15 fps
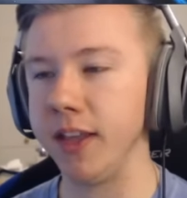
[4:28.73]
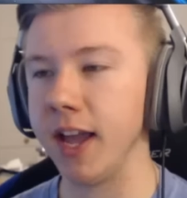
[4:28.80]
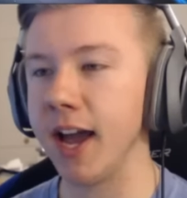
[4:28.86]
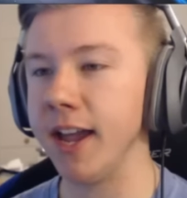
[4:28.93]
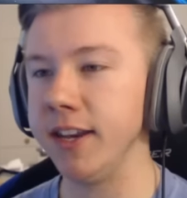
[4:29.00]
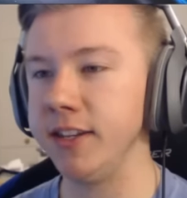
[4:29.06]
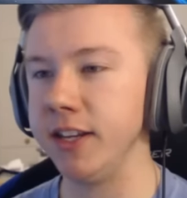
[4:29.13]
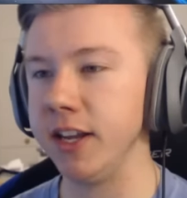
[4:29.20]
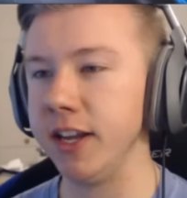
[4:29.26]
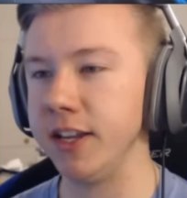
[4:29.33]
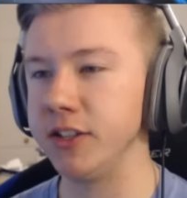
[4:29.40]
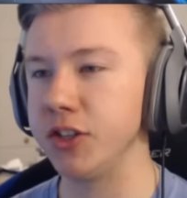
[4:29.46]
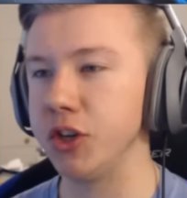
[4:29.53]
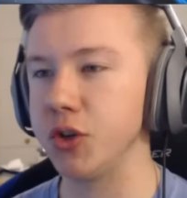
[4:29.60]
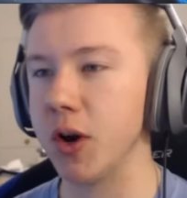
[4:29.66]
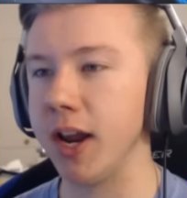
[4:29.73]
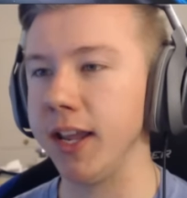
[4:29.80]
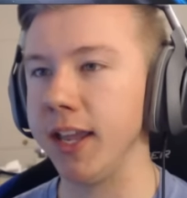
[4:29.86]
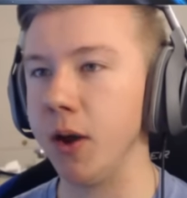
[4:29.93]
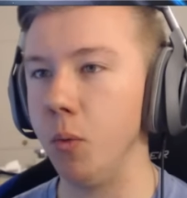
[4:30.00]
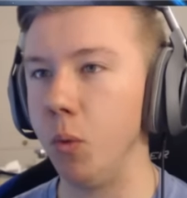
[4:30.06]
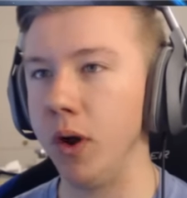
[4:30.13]
the idea is to try
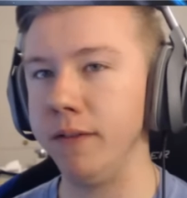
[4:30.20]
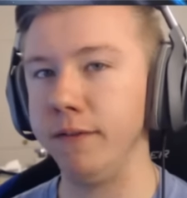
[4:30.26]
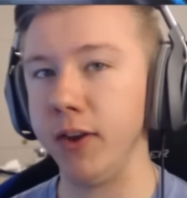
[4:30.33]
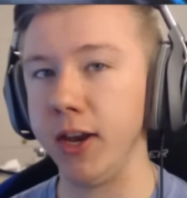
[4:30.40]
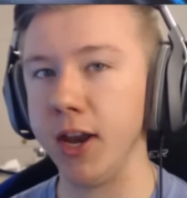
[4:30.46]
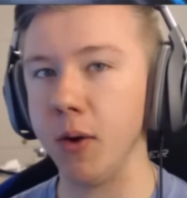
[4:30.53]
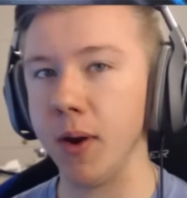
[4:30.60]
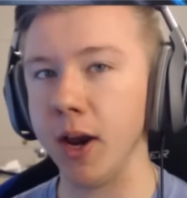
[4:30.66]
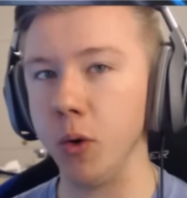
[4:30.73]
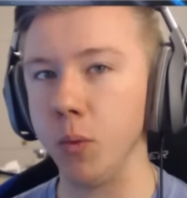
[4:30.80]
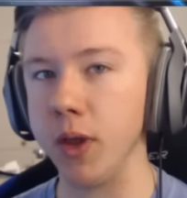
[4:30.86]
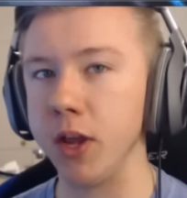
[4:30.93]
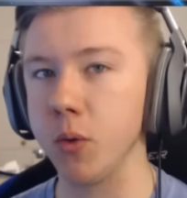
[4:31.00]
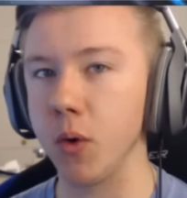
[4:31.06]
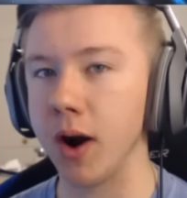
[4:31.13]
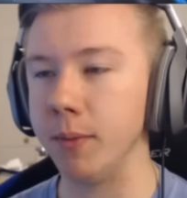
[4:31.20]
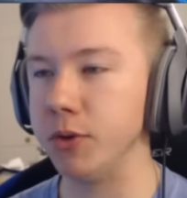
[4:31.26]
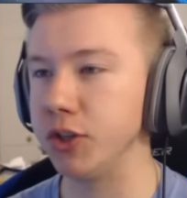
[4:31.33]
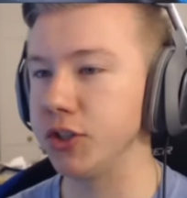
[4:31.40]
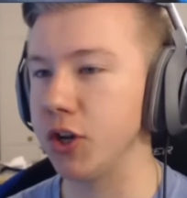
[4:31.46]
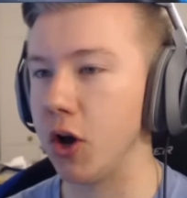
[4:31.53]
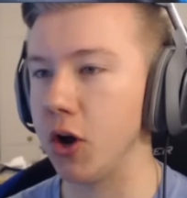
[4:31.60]
and get one video out a week where I'm
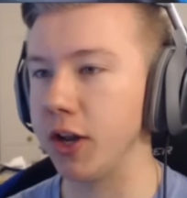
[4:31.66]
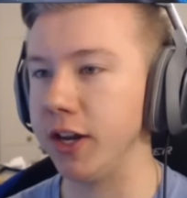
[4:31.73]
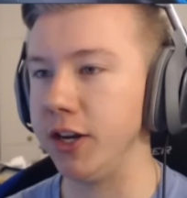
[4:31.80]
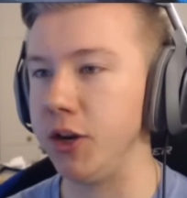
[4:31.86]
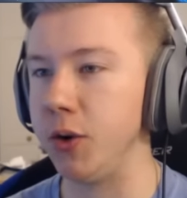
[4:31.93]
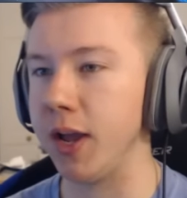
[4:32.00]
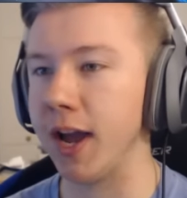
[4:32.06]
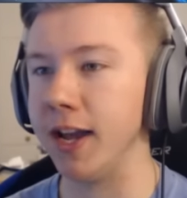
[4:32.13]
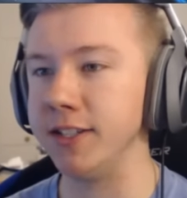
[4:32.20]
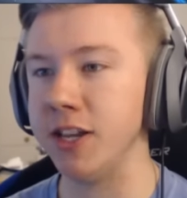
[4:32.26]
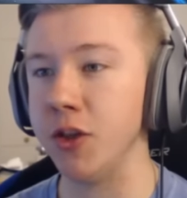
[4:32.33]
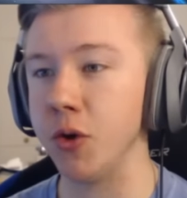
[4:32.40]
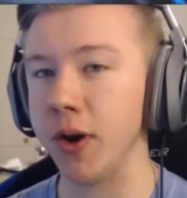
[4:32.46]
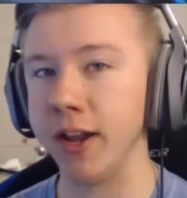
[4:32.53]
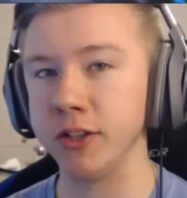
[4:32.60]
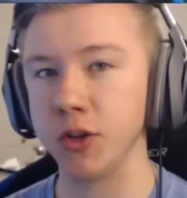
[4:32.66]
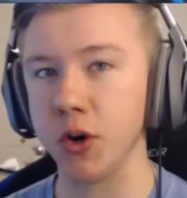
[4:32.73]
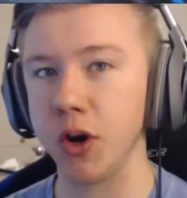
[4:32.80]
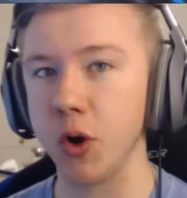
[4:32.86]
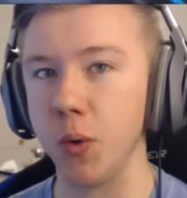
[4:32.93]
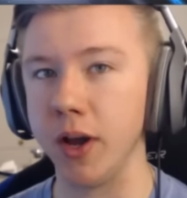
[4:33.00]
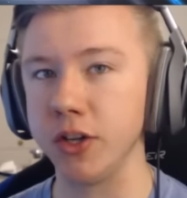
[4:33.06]
just talking to you guys, either
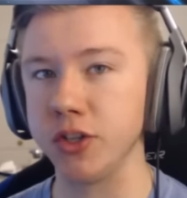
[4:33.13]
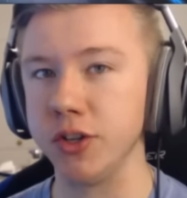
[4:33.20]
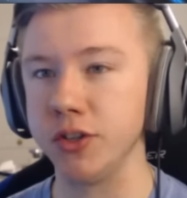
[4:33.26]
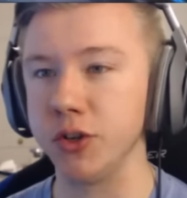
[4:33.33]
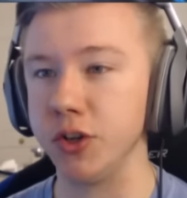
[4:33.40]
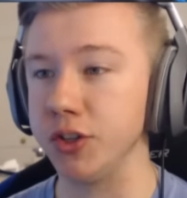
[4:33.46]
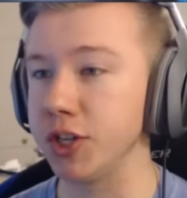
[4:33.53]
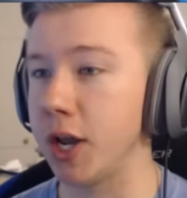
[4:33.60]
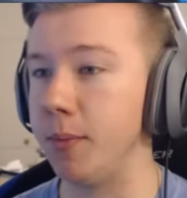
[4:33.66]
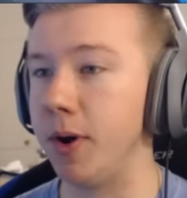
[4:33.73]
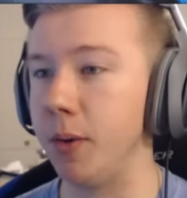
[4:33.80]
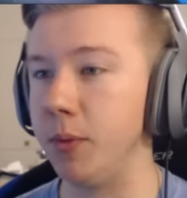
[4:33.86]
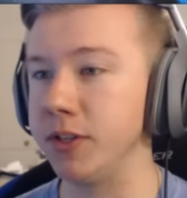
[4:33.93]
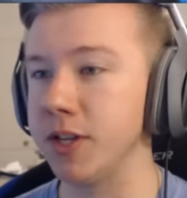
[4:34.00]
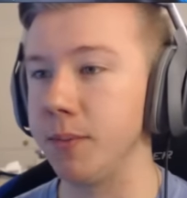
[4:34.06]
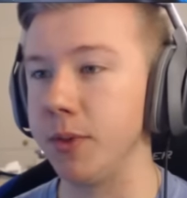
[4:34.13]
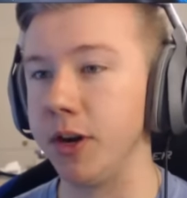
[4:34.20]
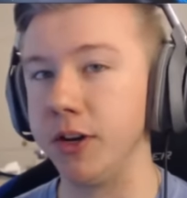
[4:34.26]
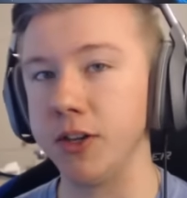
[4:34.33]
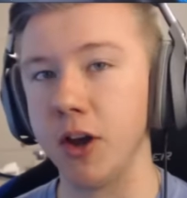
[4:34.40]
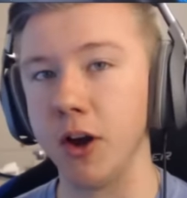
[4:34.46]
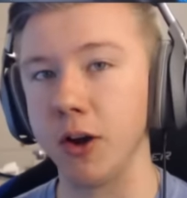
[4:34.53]
answering questions or just coming up with
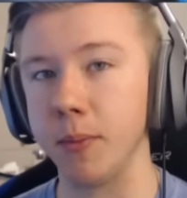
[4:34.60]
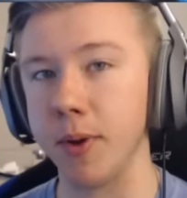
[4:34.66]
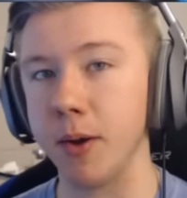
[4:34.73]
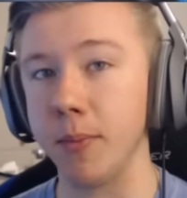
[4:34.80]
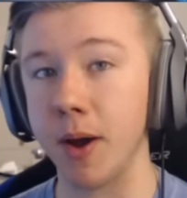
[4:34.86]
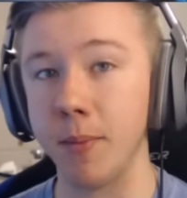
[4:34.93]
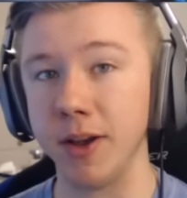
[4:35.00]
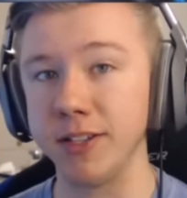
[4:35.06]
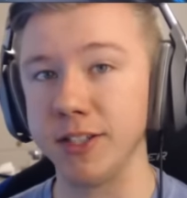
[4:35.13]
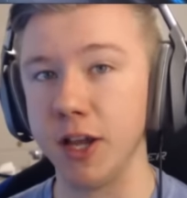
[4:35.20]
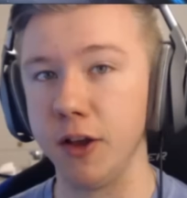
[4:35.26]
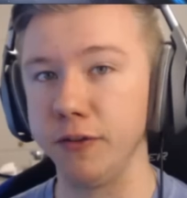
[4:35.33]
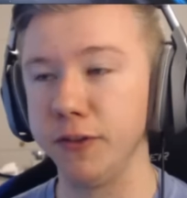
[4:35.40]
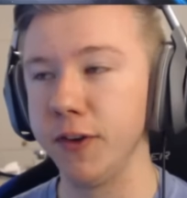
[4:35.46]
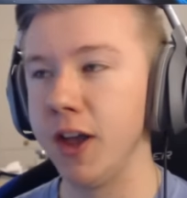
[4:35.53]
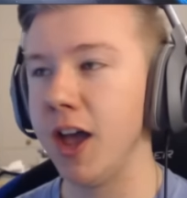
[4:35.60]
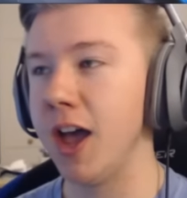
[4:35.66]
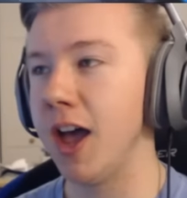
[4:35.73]
something to talk about by myself.